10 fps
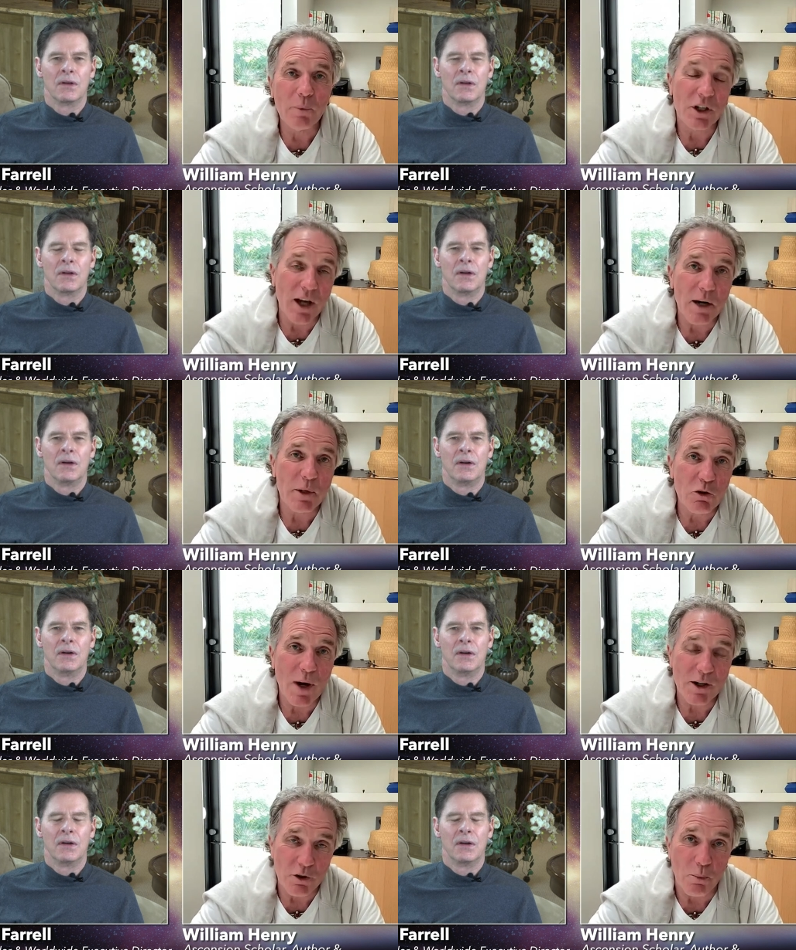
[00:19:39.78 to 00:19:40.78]
Speaker 1: you got to be
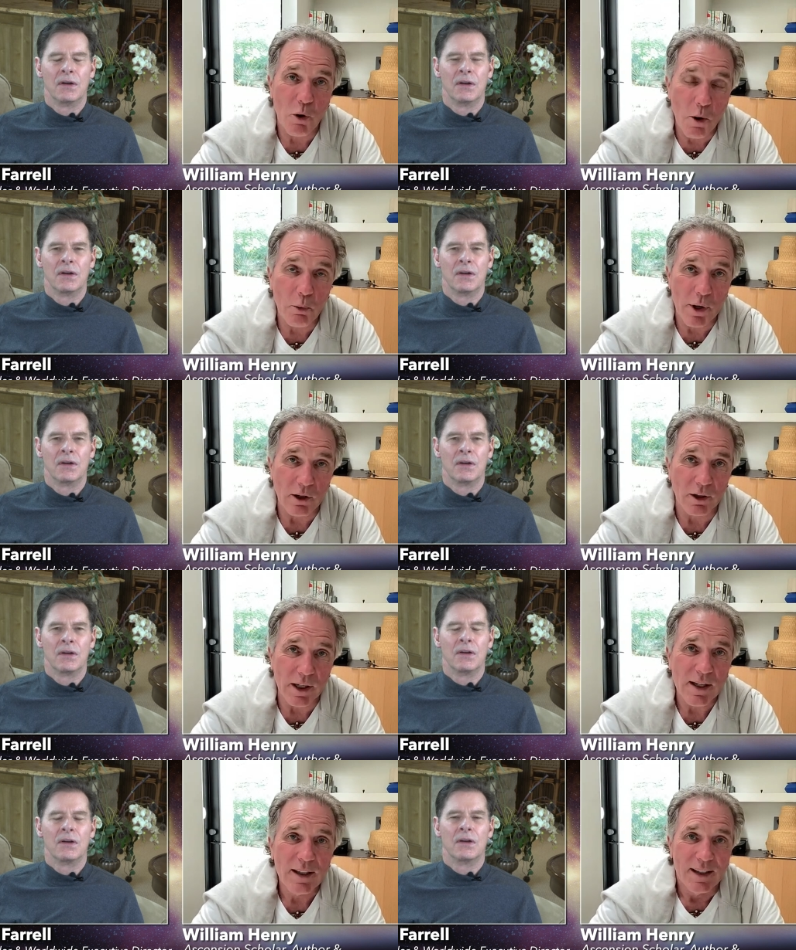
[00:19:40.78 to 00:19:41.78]
dressed
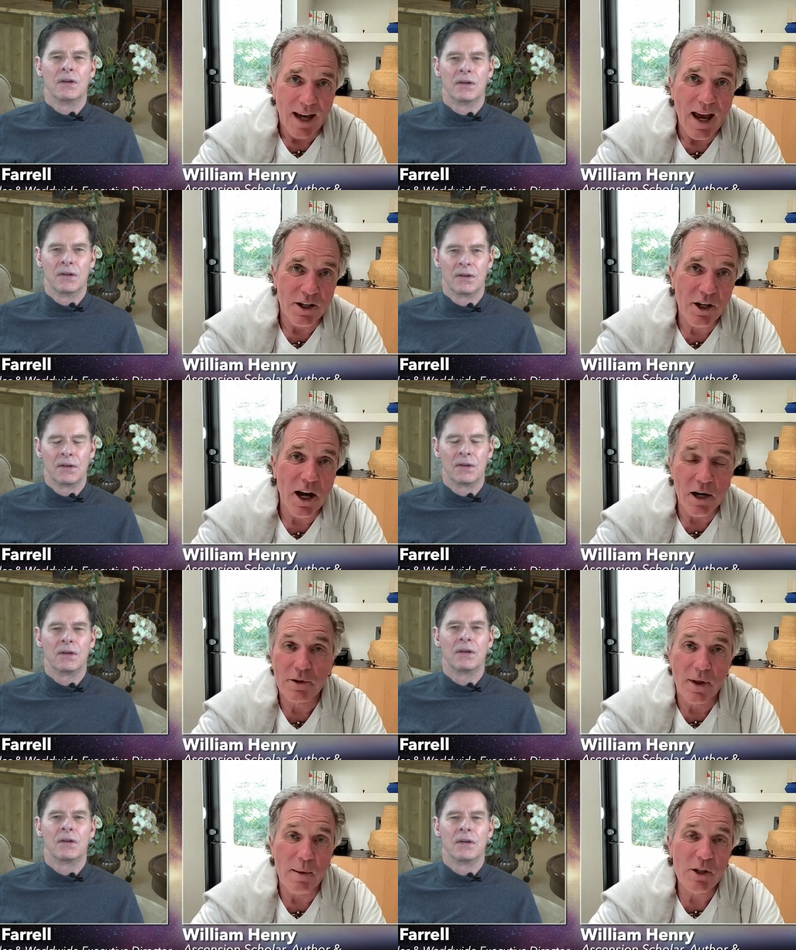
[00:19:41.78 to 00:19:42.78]
appropriately, and you got so
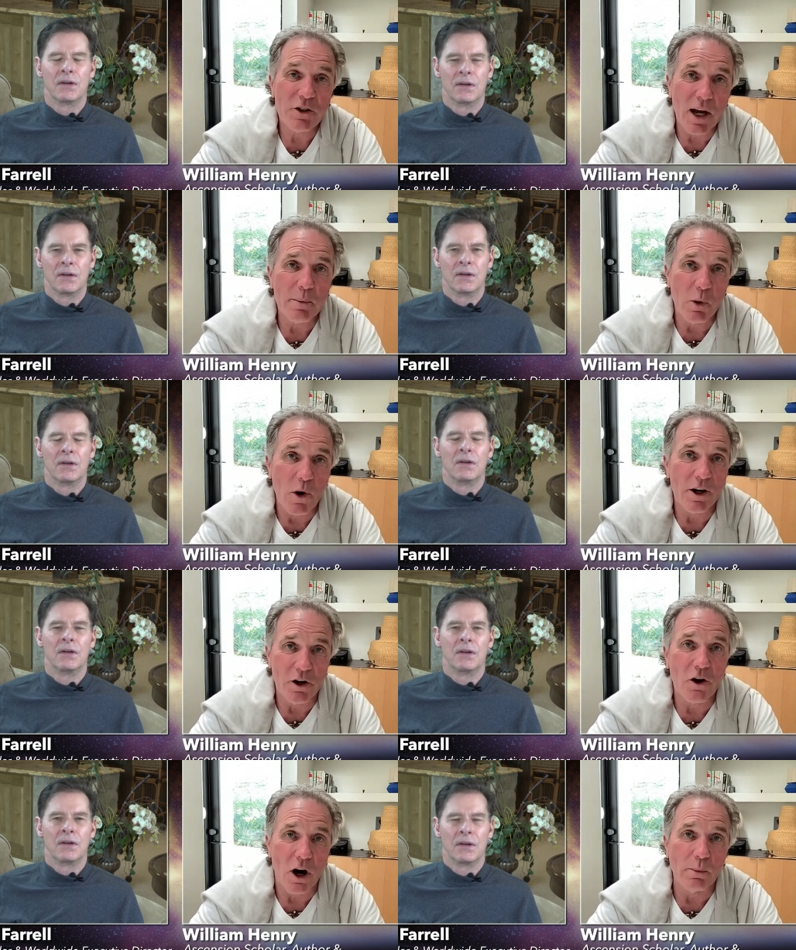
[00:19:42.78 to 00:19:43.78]
that means you got to be wearing your
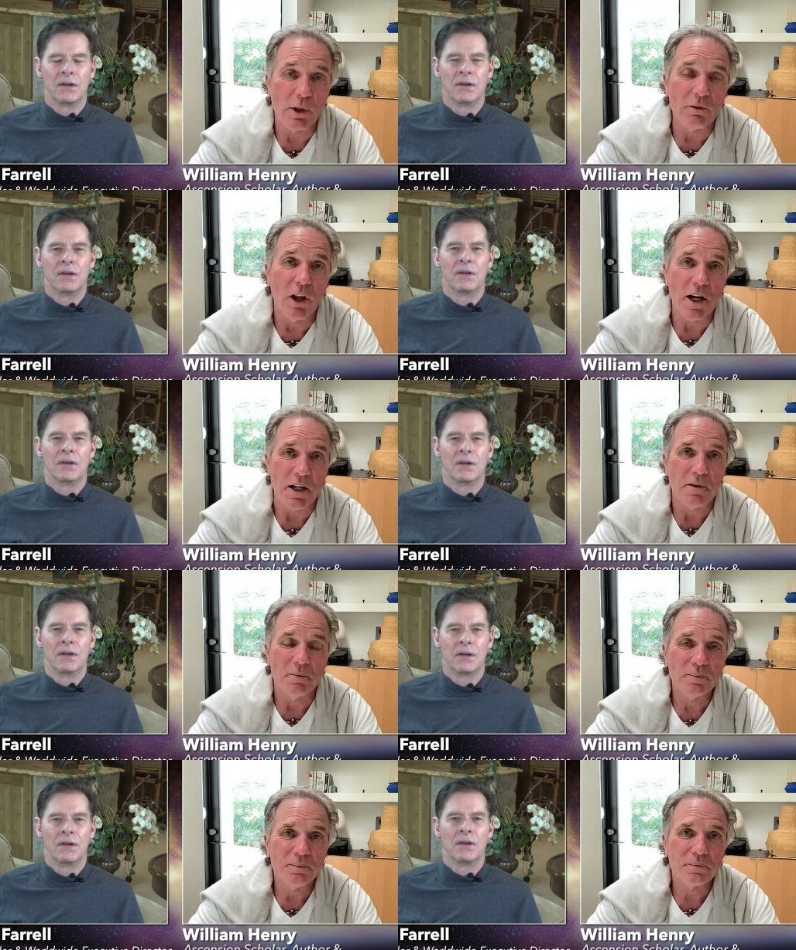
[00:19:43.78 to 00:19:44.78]
garment of light.
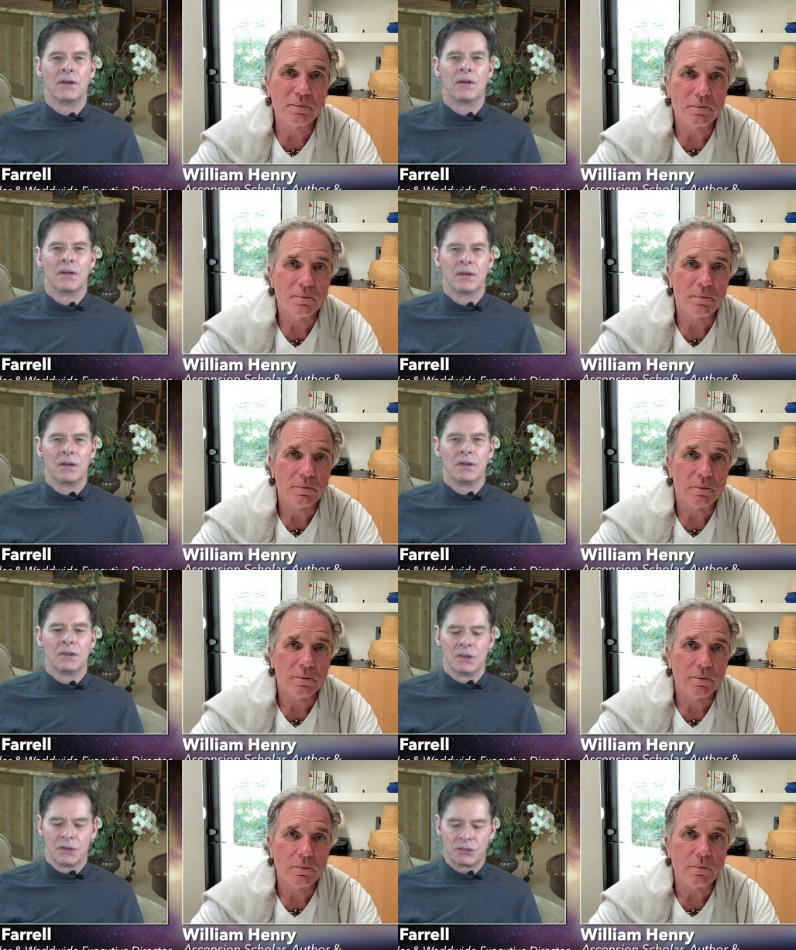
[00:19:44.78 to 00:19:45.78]

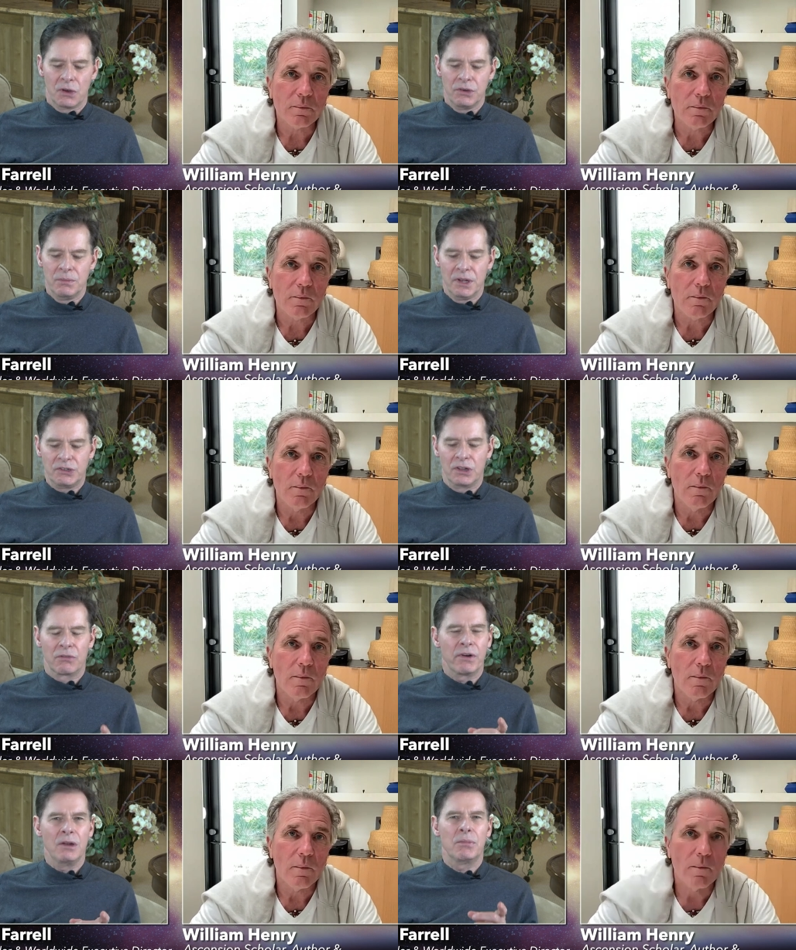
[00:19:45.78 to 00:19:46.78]
Speaker 2: So you mentioned the
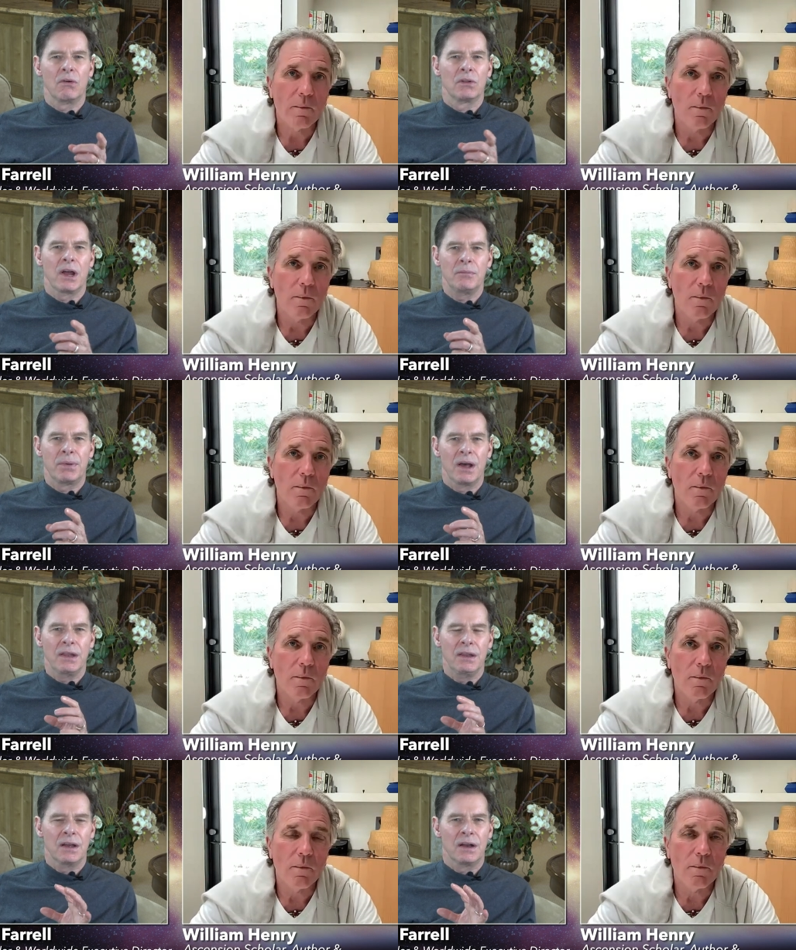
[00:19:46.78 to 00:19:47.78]
rainbow light
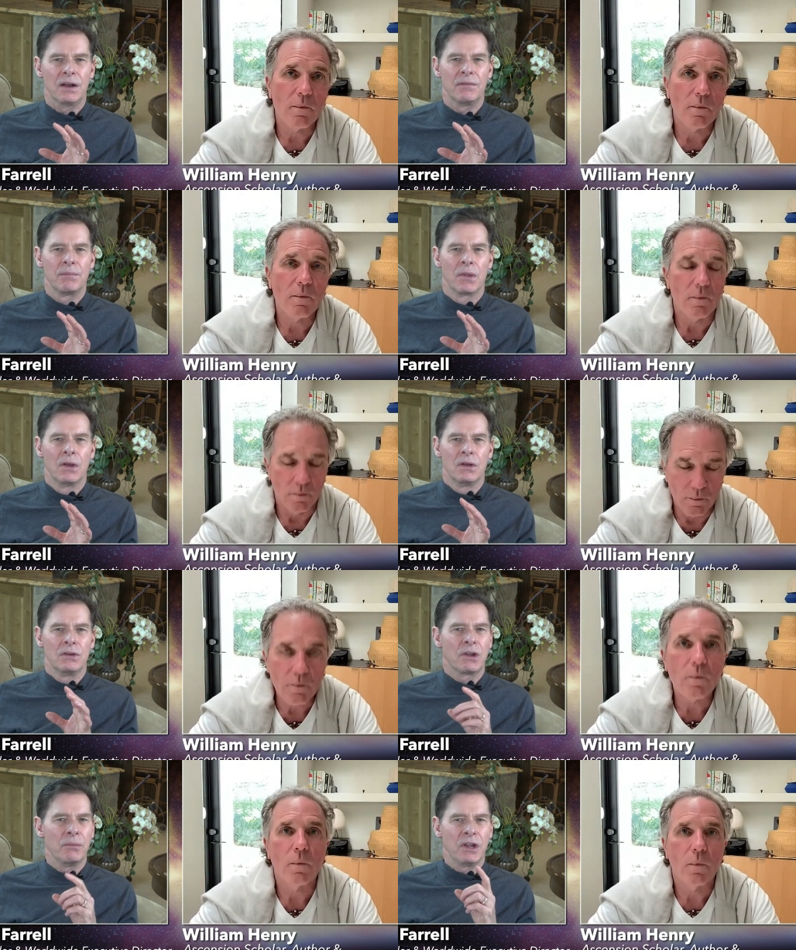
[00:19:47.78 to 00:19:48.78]
body. Uh,
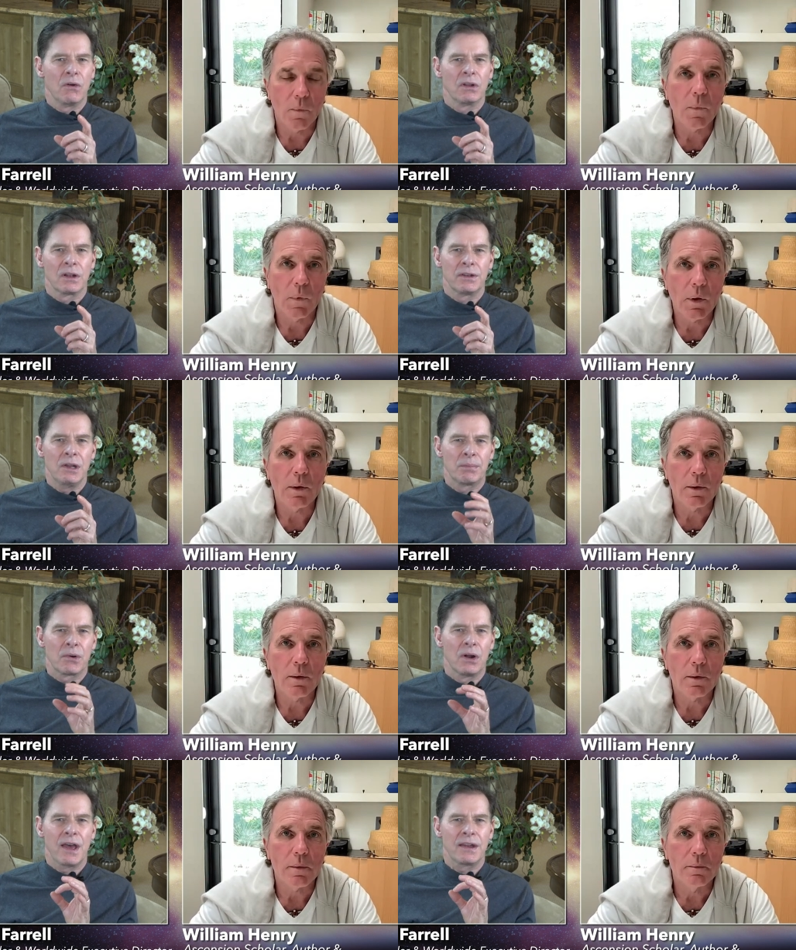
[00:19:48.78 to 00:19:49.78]
can we go a little deeper
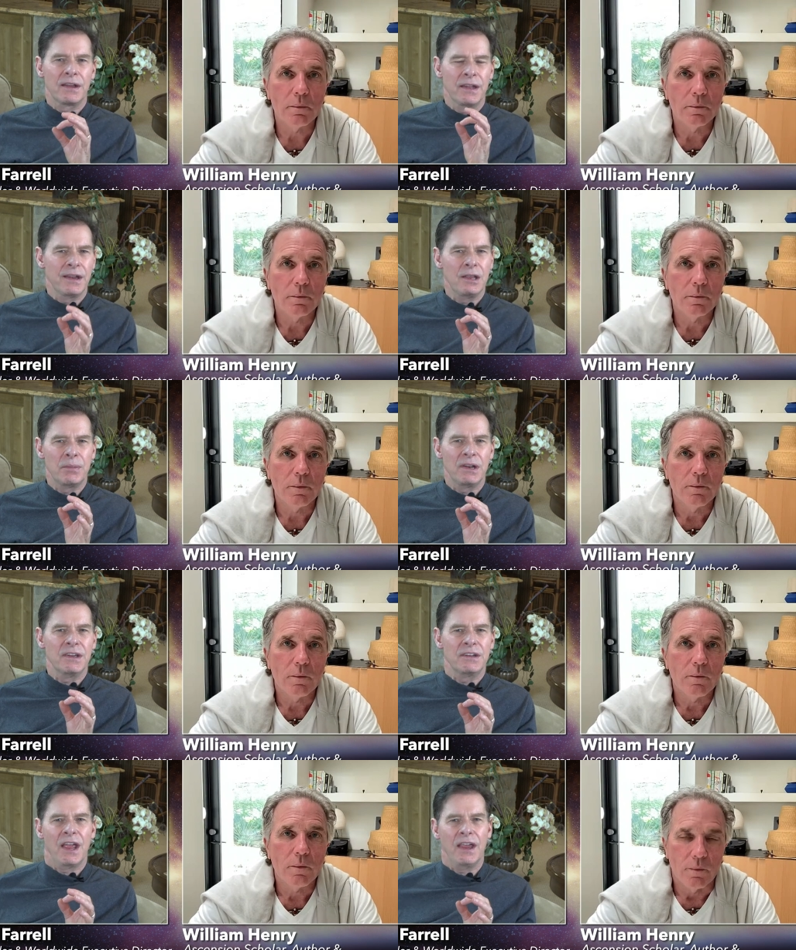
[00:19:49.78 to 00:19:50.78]
on that, and can anybody
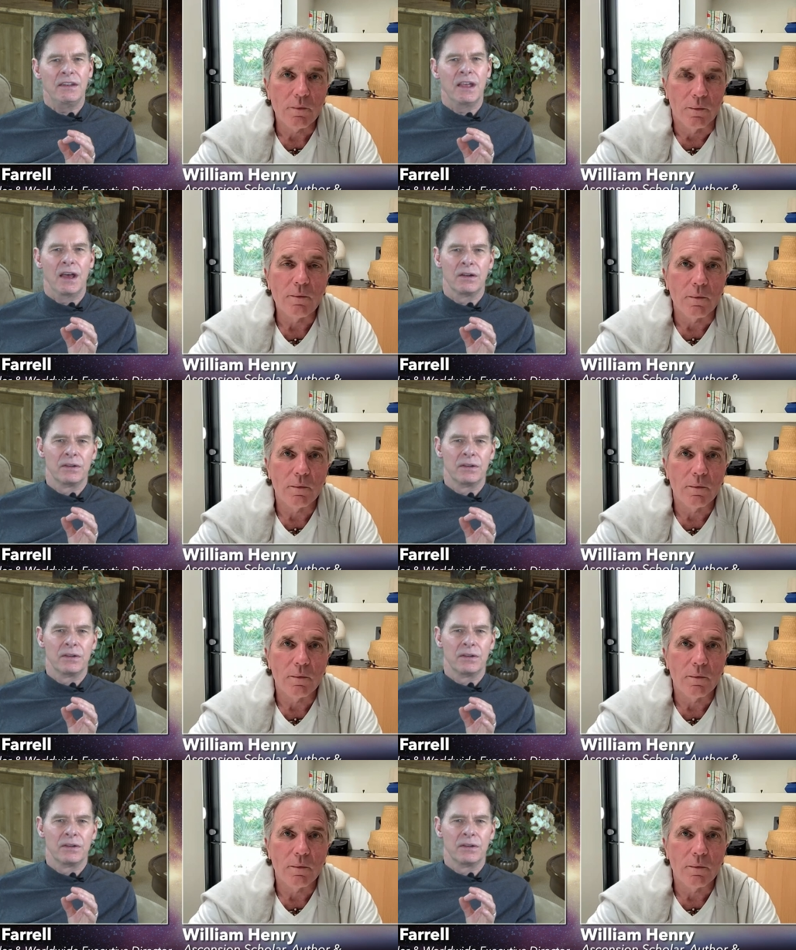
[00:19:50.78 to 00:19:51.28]
attain that,